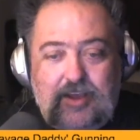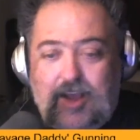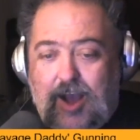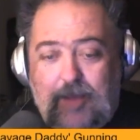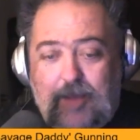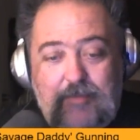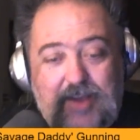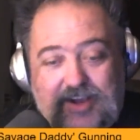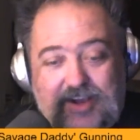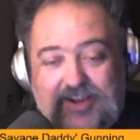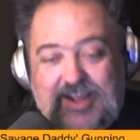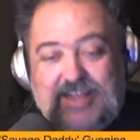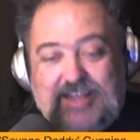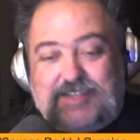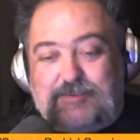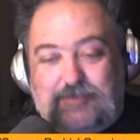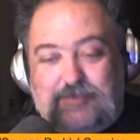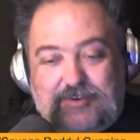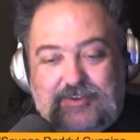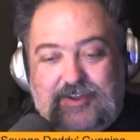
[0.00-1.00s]
I'm not going to
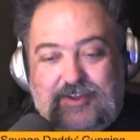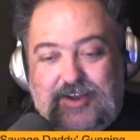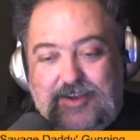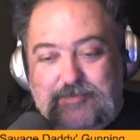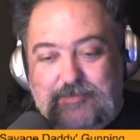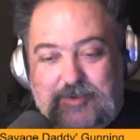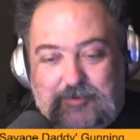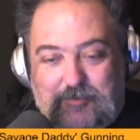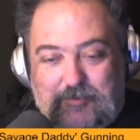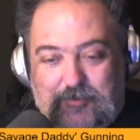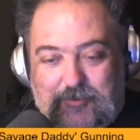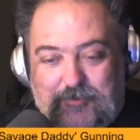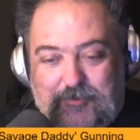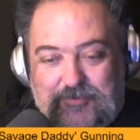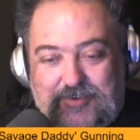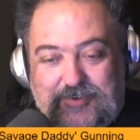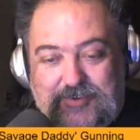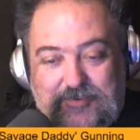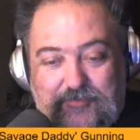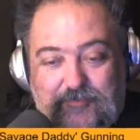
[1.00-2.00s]
ask for a climbing roll.
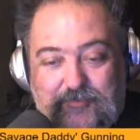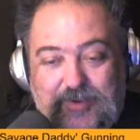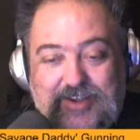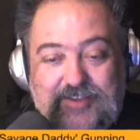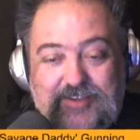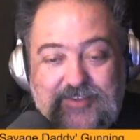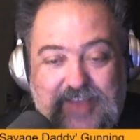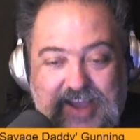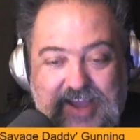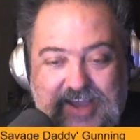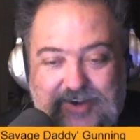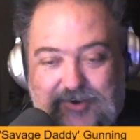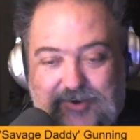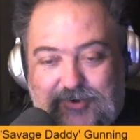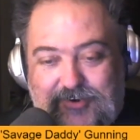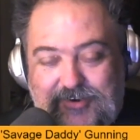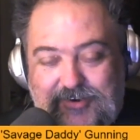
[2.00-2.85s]
There's a freaking ladder.